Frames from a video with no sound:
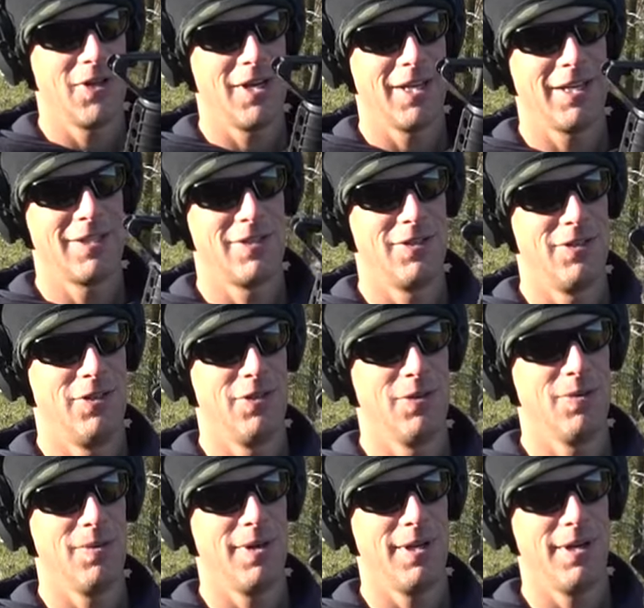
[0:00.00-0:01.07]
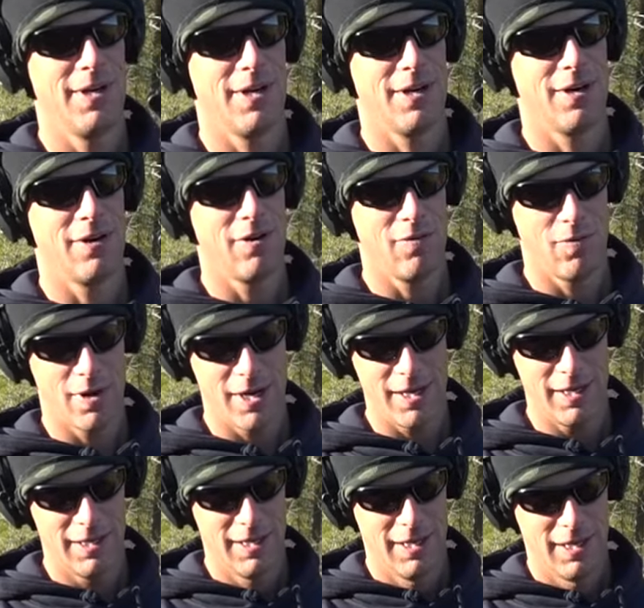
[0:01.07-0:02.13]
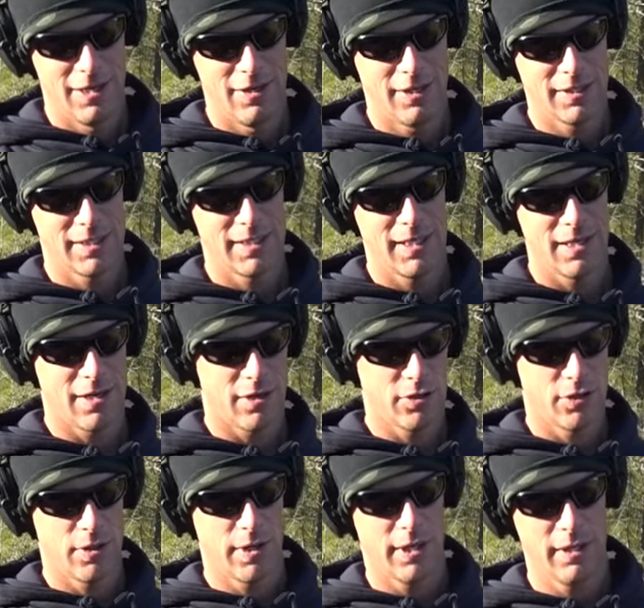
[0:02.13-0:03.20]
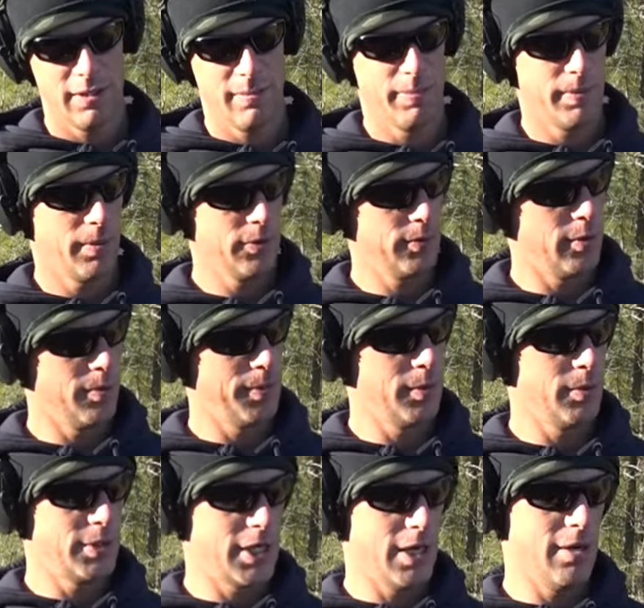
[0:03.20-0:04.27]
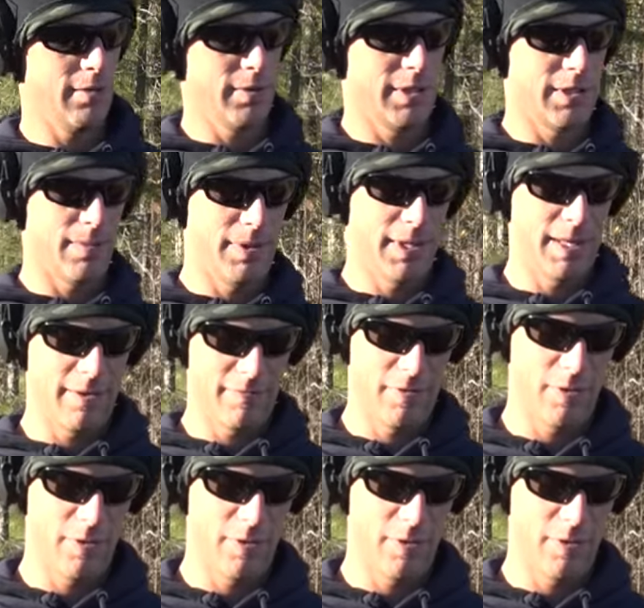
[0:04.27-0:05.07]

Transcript: like it's doing all right. You can see it also held the bolt open, which I know was something that